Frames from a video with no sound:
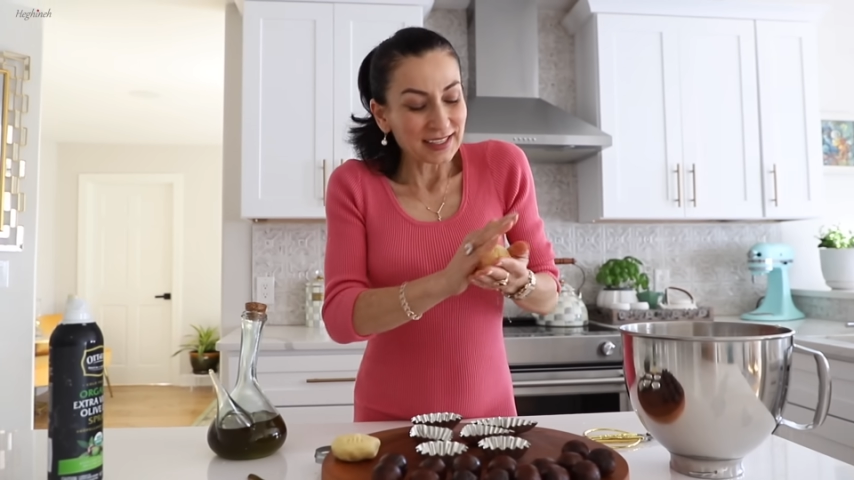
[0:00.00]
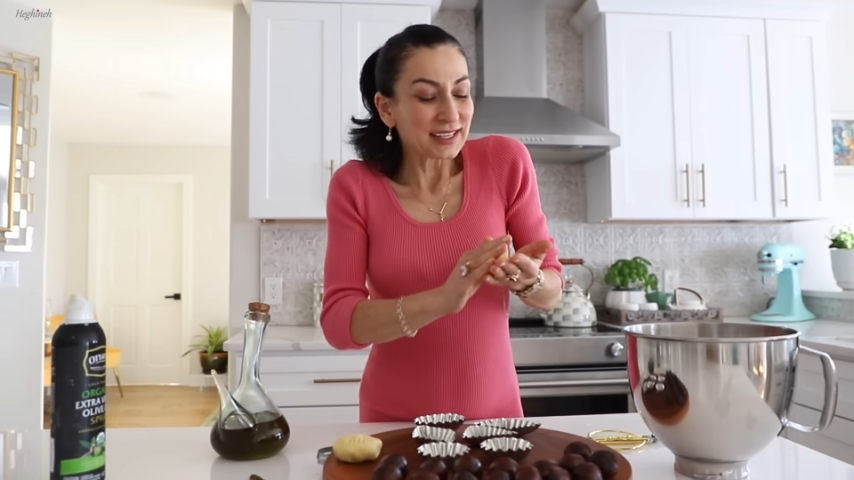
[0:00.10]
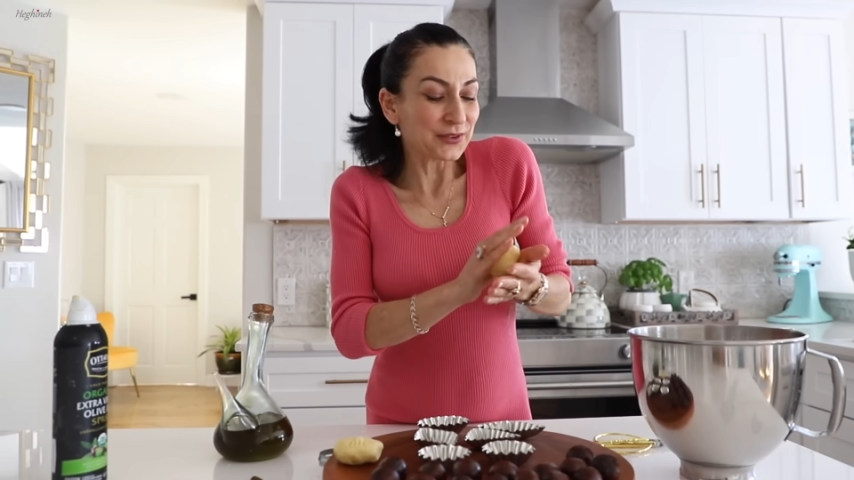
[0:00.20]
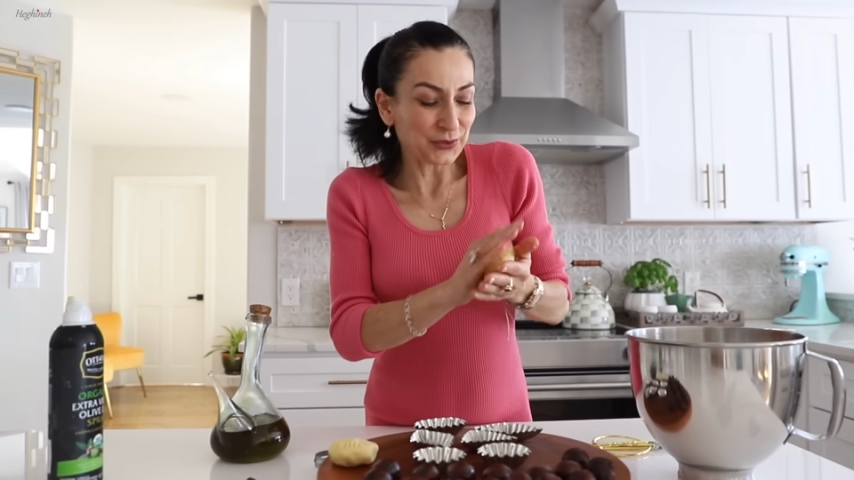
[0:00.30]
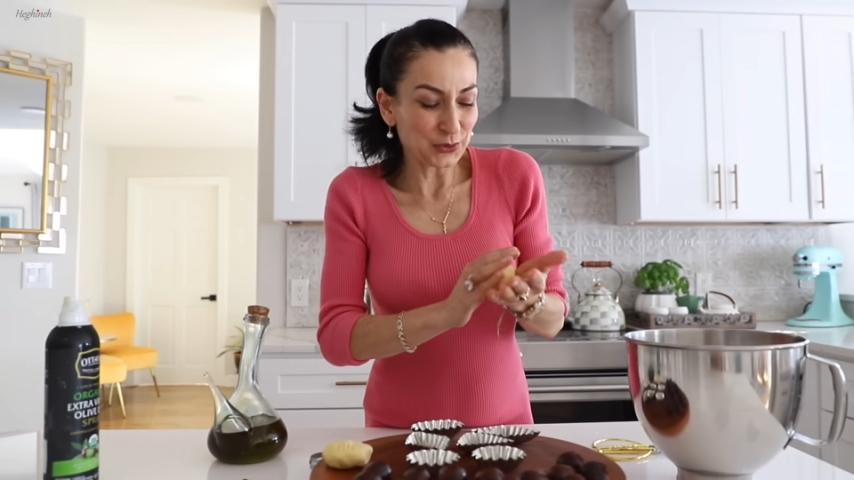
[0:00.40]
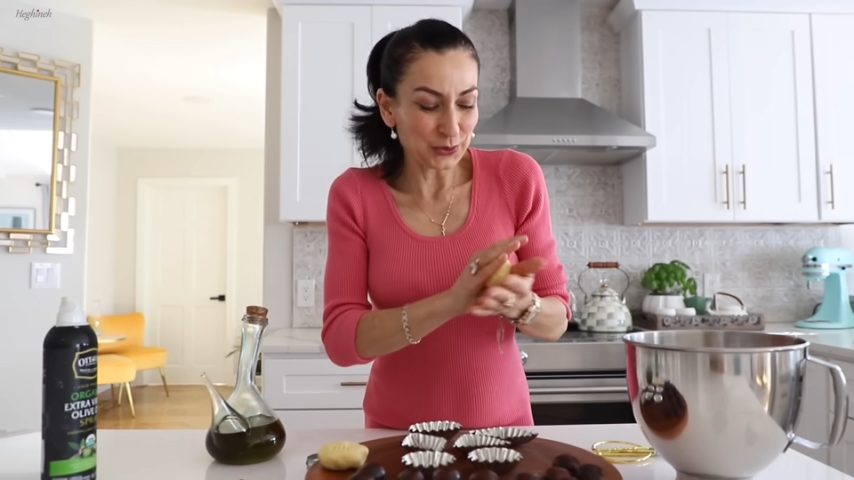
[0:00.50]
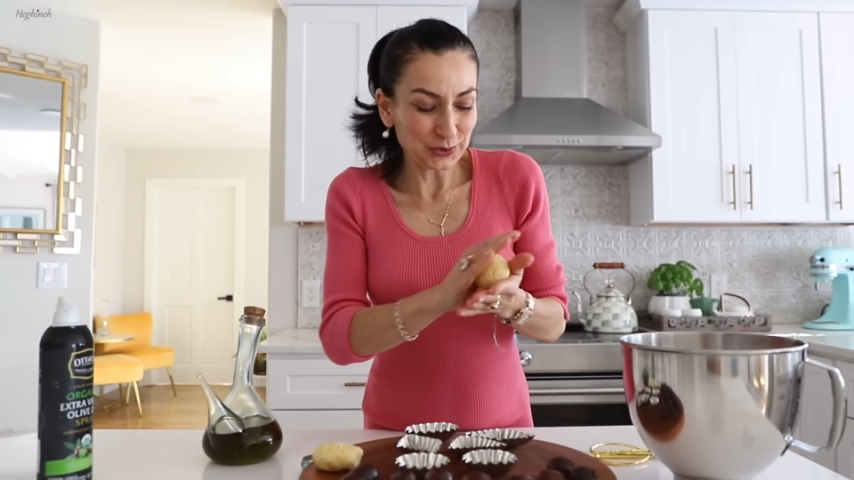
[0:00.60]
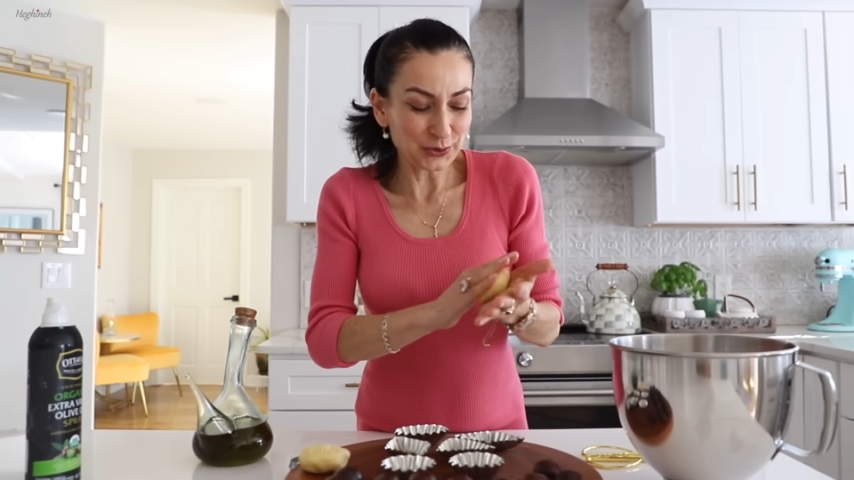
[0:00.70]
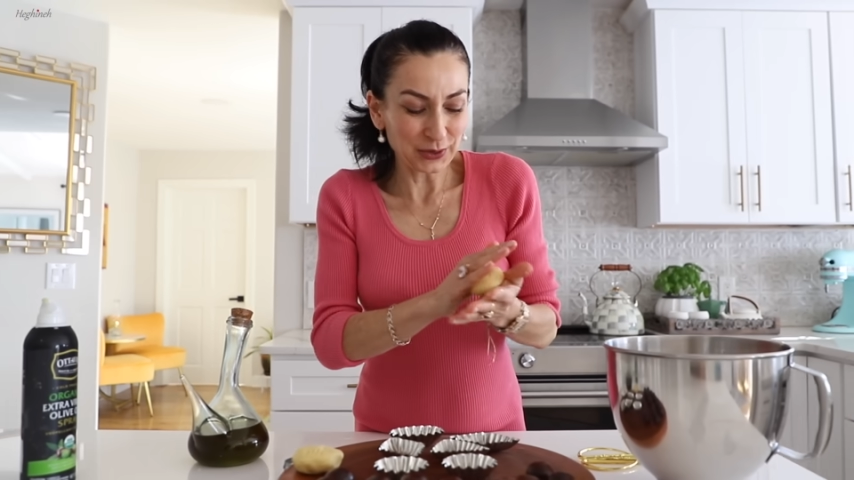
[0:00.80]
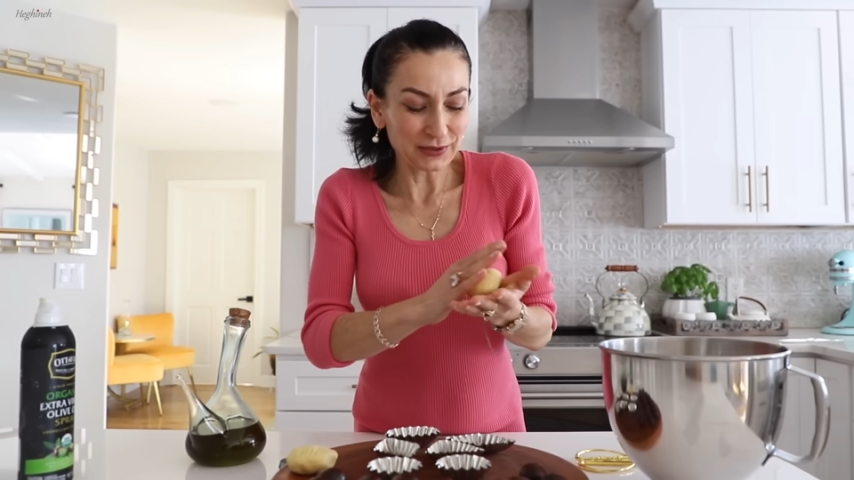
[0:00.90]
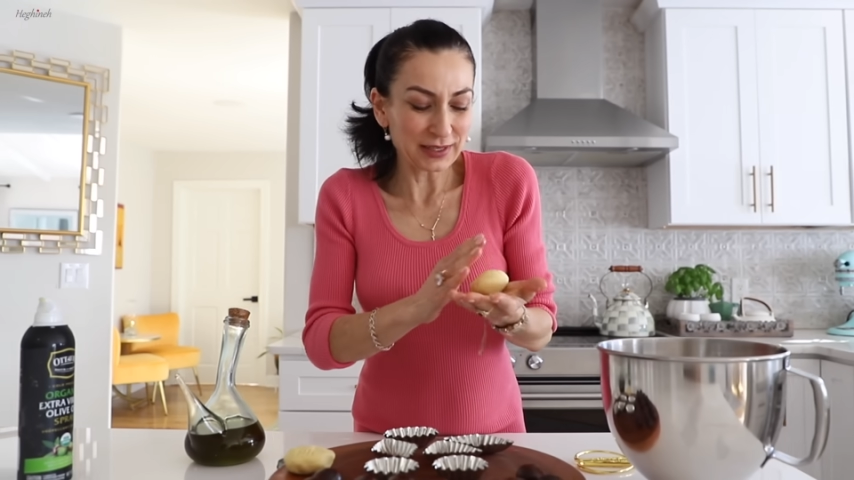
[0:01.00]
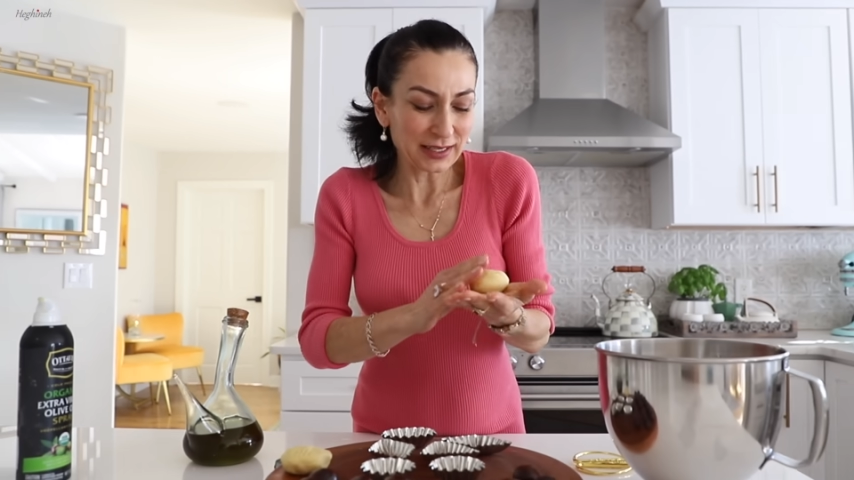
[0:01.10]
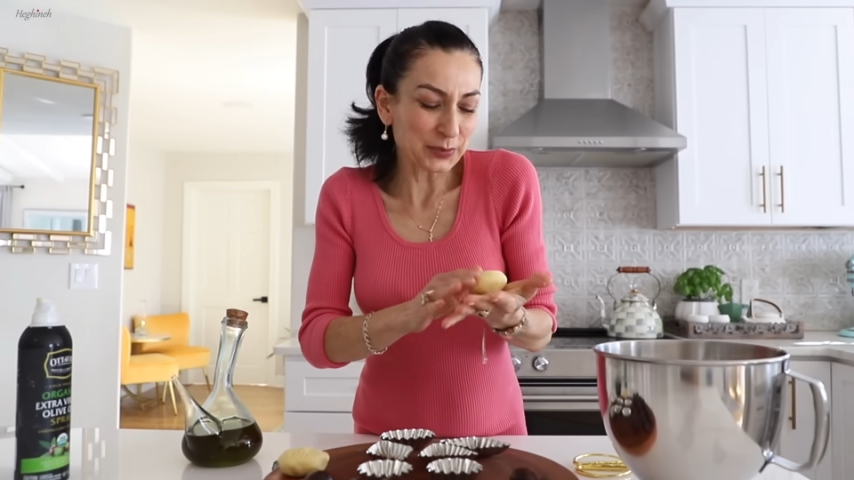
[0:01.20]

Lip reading: If you want to have like